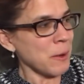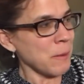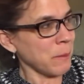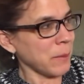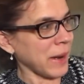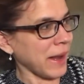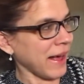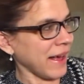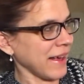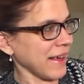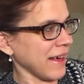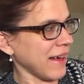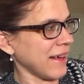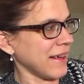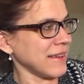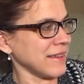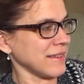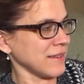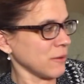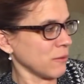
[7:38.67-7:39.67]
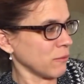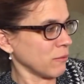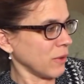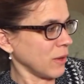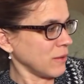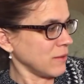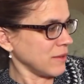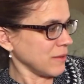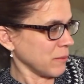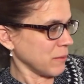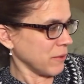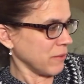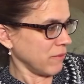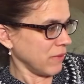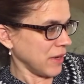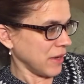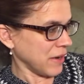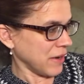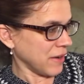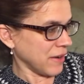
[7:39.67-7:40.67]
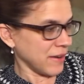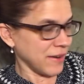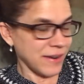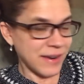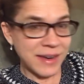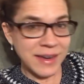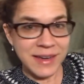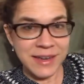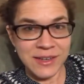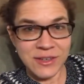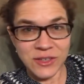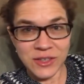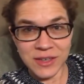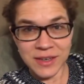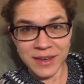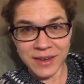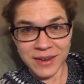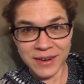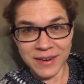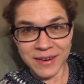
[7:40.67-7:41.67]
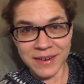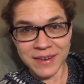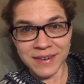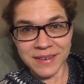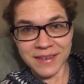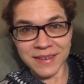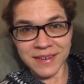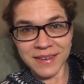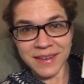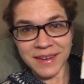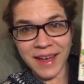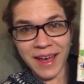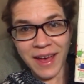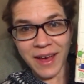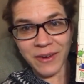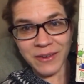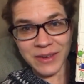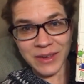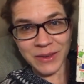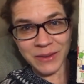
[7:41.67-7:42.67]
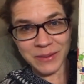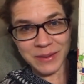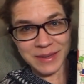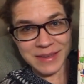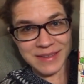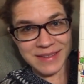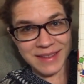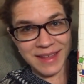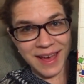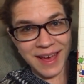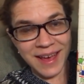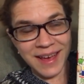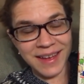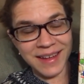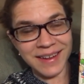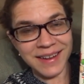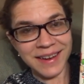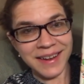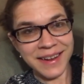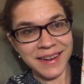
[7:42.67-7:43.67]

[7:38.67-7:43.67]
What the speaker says: But I got Rosie Revere Engineer. How cute is that?